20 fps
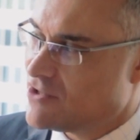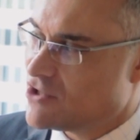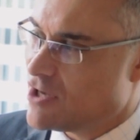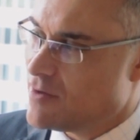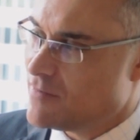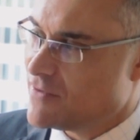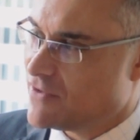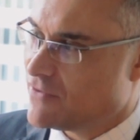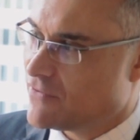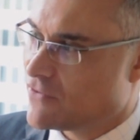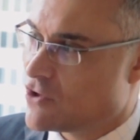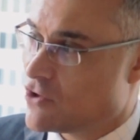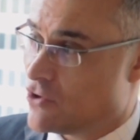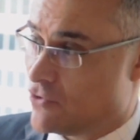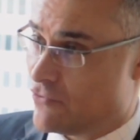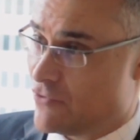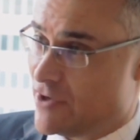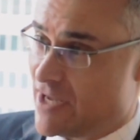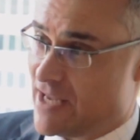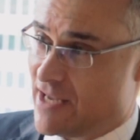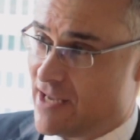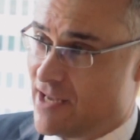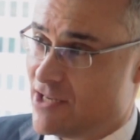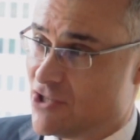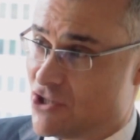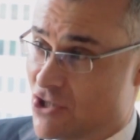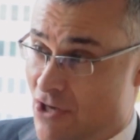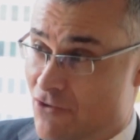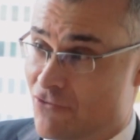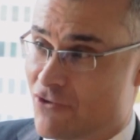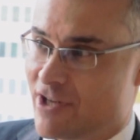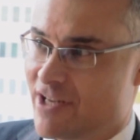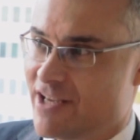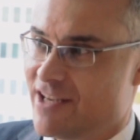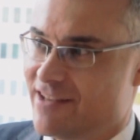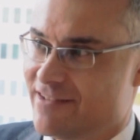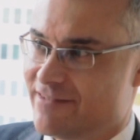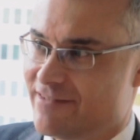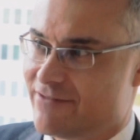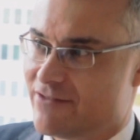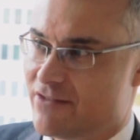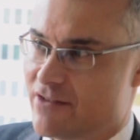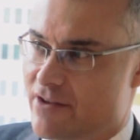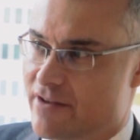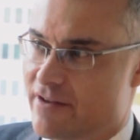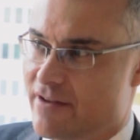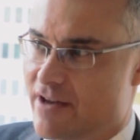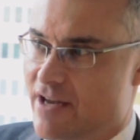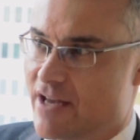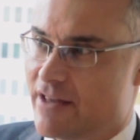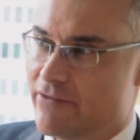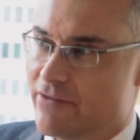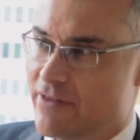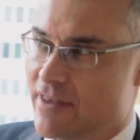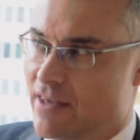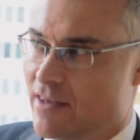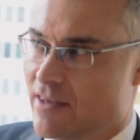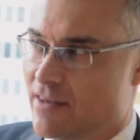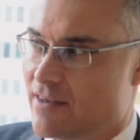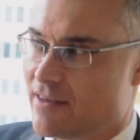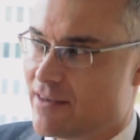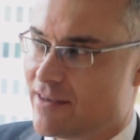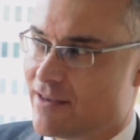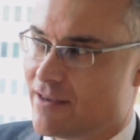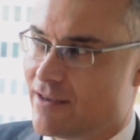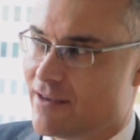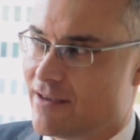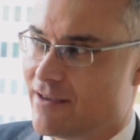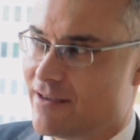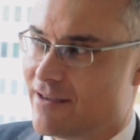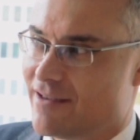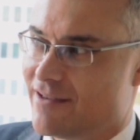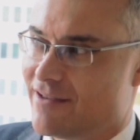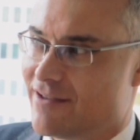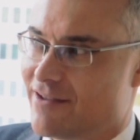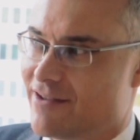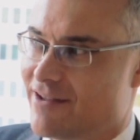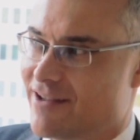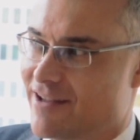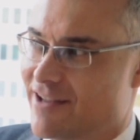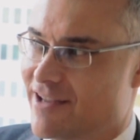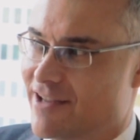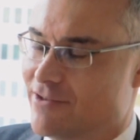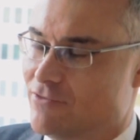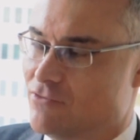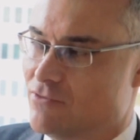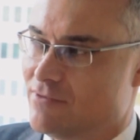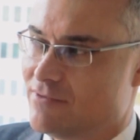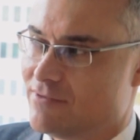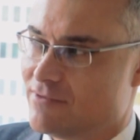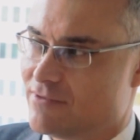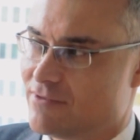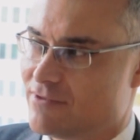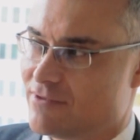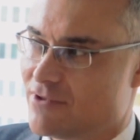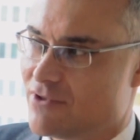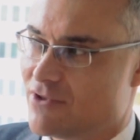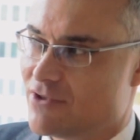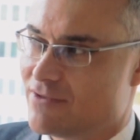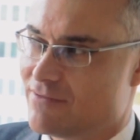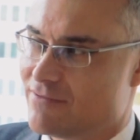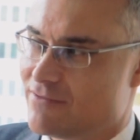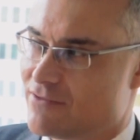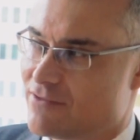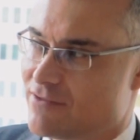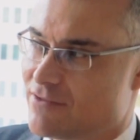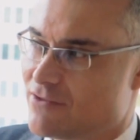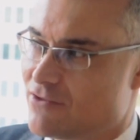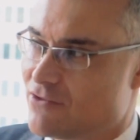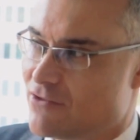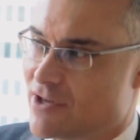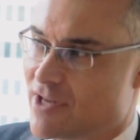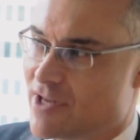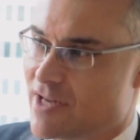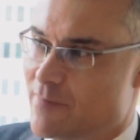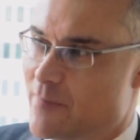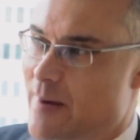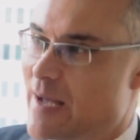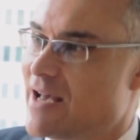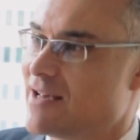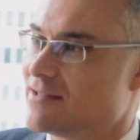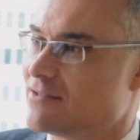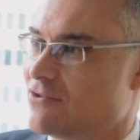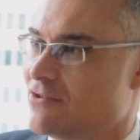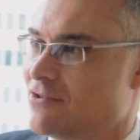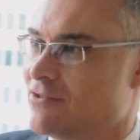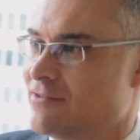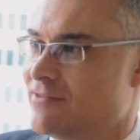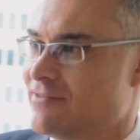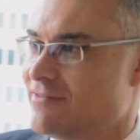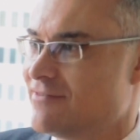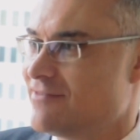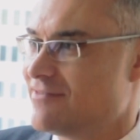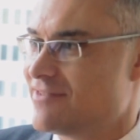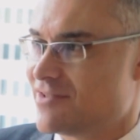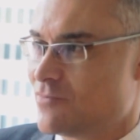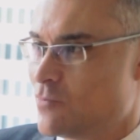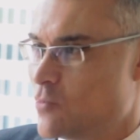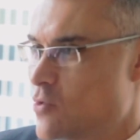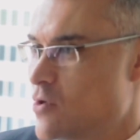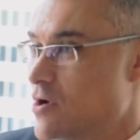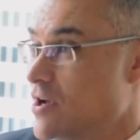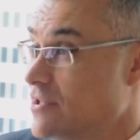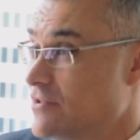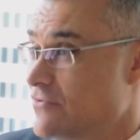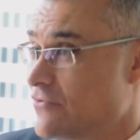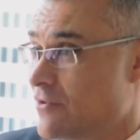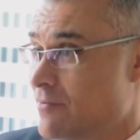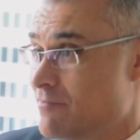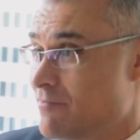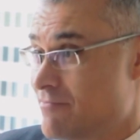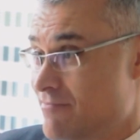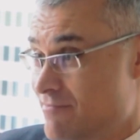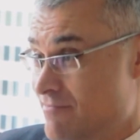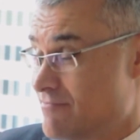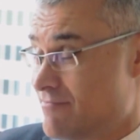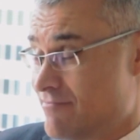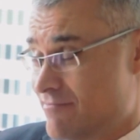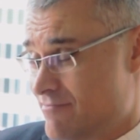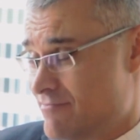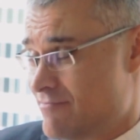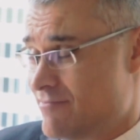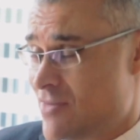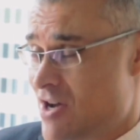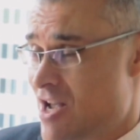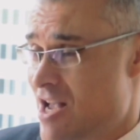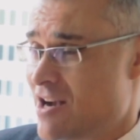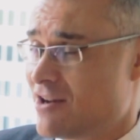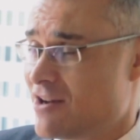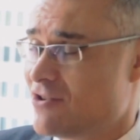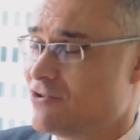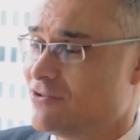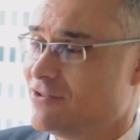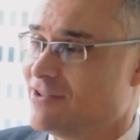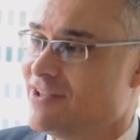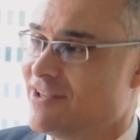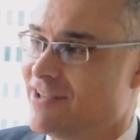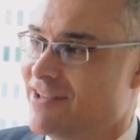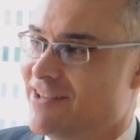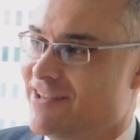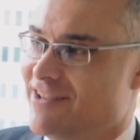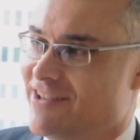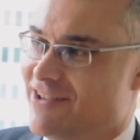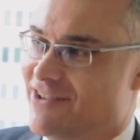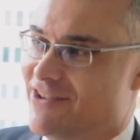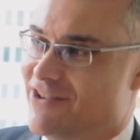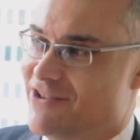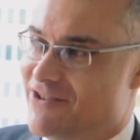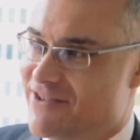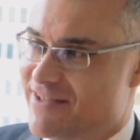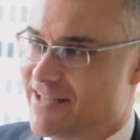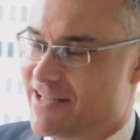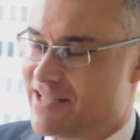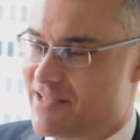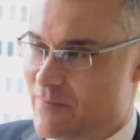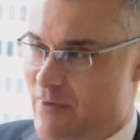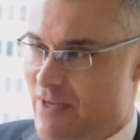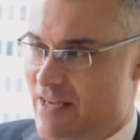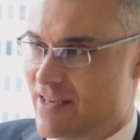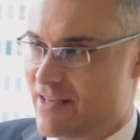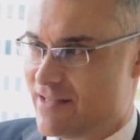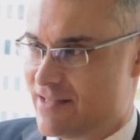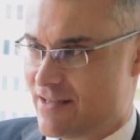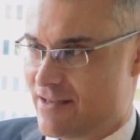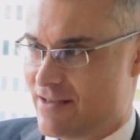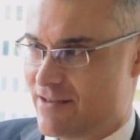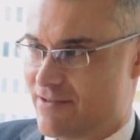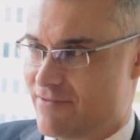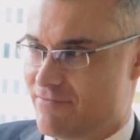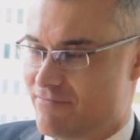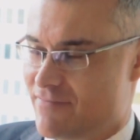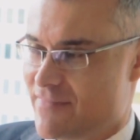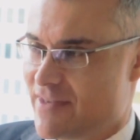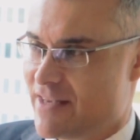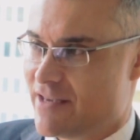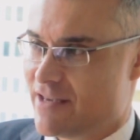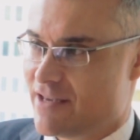In terms of career generally, I think I could only pass on some words from my uncle, who said to me as a